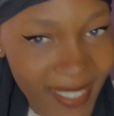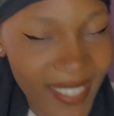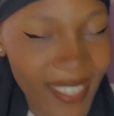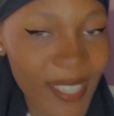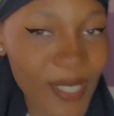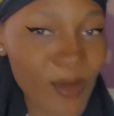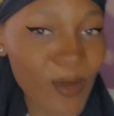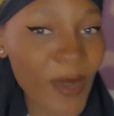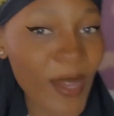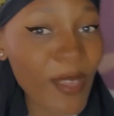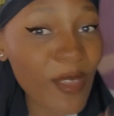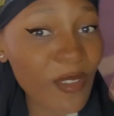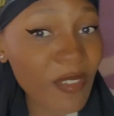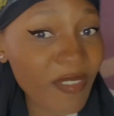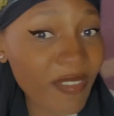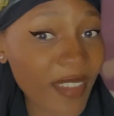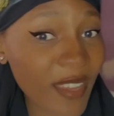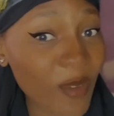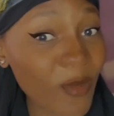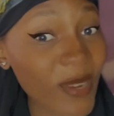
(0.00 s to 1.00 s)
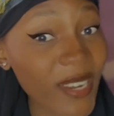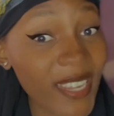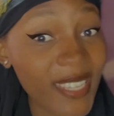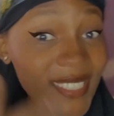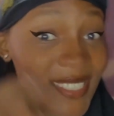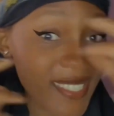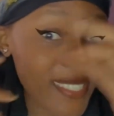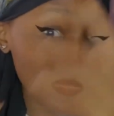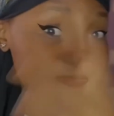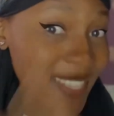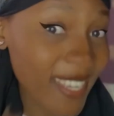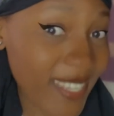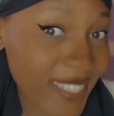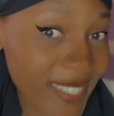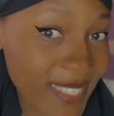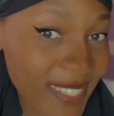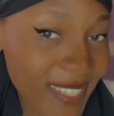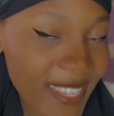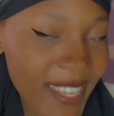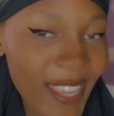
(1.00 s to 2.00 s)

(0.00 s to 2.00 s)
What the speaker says: is where you find what I just said.